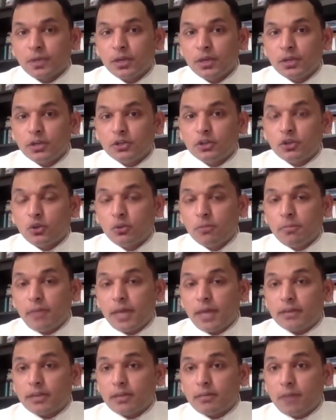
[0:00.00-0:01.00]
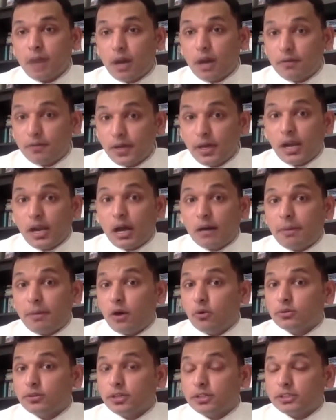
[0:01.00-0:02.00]
to make them aware
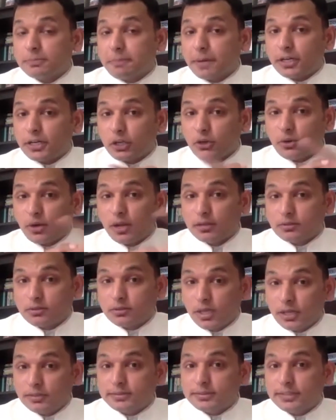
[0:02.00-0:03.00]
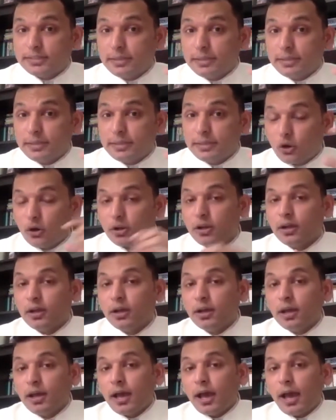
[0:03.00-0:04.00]
about this particular thing, Seabuckthorn,
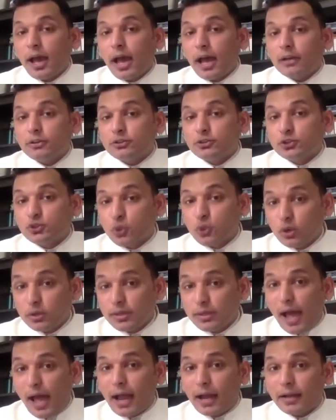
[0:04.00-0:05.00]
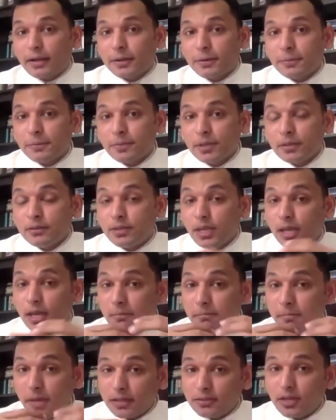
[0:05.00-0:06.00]
so that they can
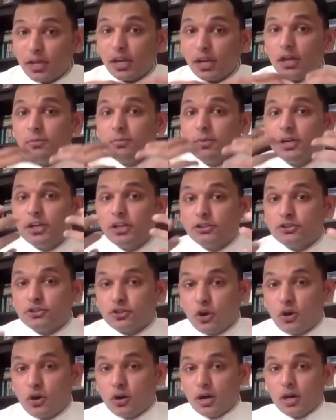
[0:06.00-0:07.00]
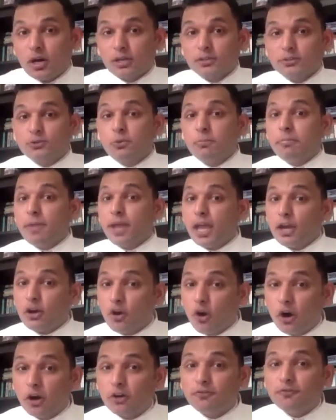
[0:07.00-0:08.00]
make their immunity stronger. So may
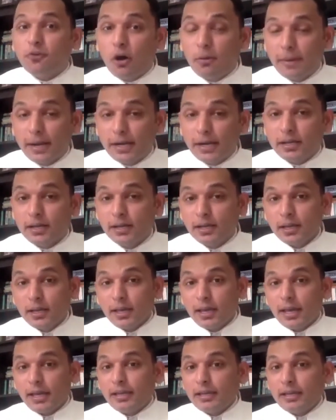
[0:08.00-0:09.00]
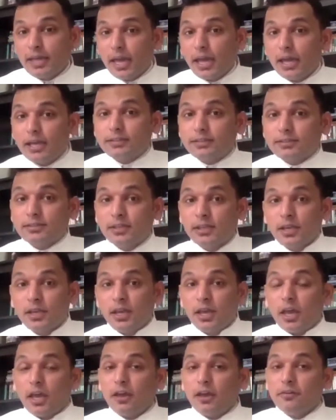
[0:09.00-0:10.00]
God forbid, in case
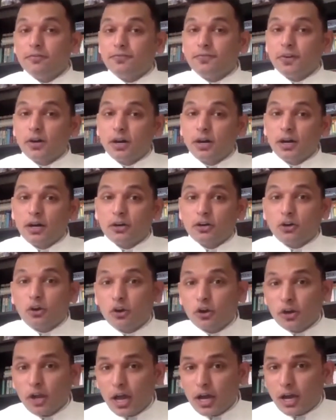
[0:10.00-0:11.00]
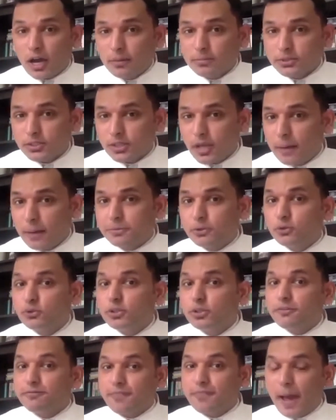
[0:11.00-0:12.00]
if Corona comes up to
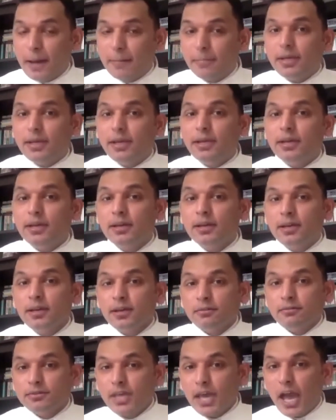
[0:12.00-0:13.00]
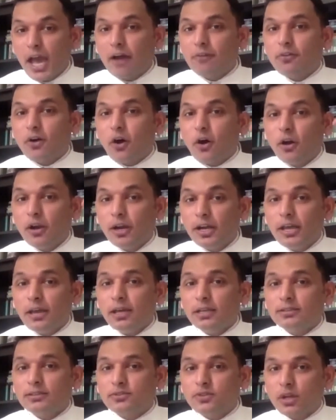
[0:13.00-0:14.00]
their family, they have already
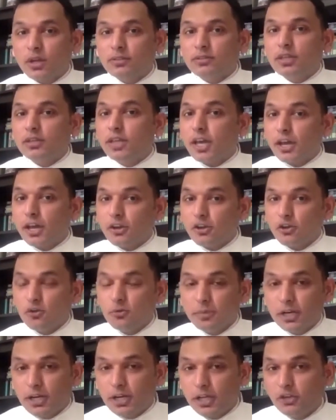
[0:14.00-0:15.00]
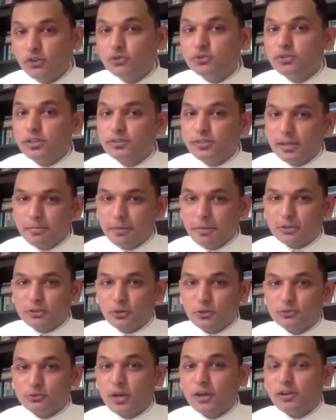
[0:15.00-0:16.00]
strengthened their immunity using
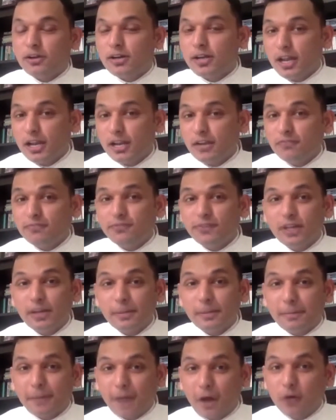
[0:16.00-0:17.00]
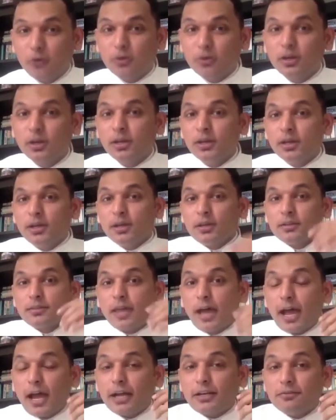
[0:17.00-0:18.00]
Seabuckthorn. So I really feel proud
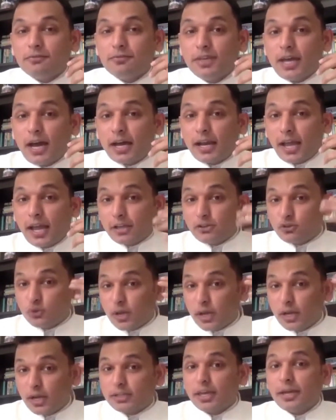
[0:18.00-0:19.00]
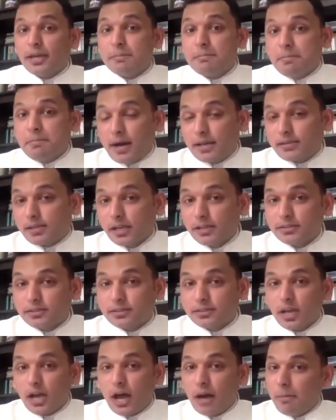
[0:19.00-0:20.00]
that we are educating masses
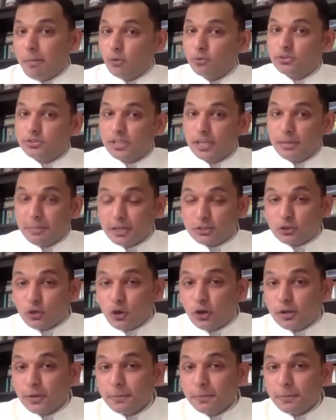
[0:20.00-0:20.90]
about Seabuckthorn,